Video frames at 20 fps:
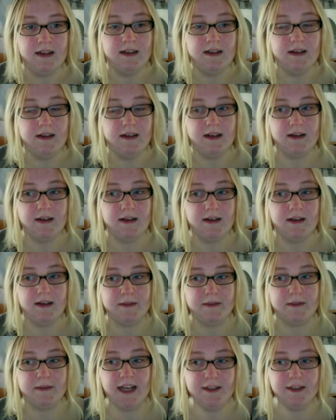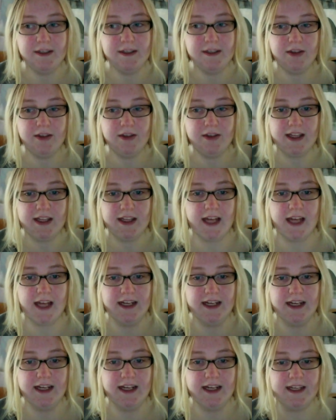But I do think
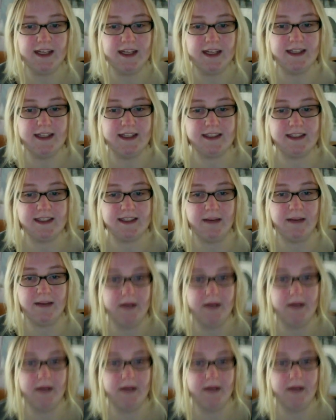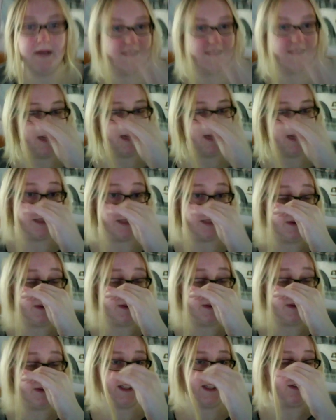Lana is, I mean, she's been
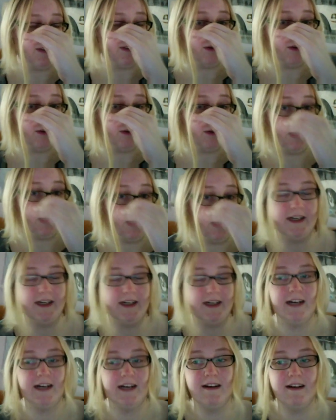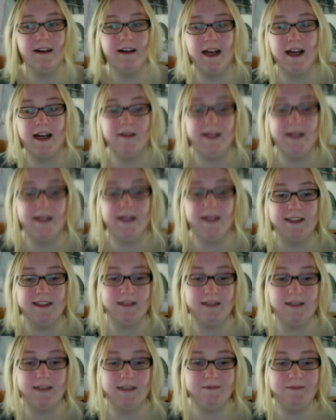face for a while here now, and
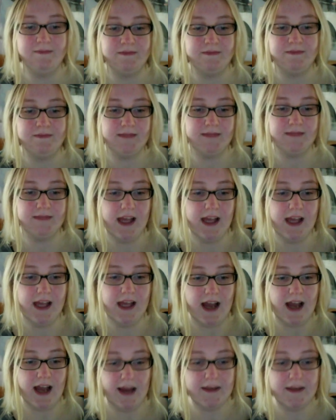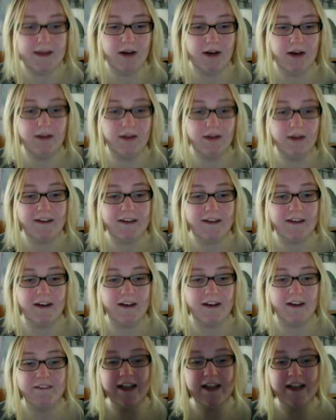I mean, only a
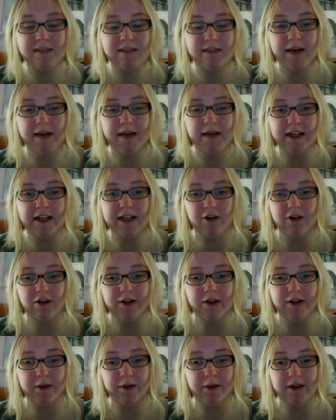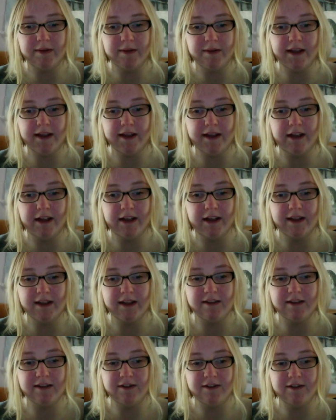face manager only works with a heel
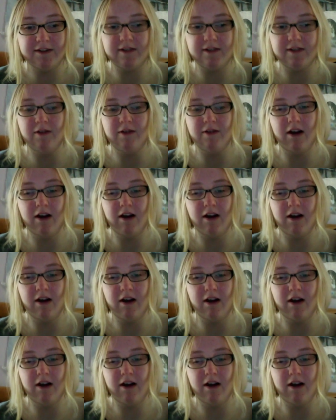wrestler for so long.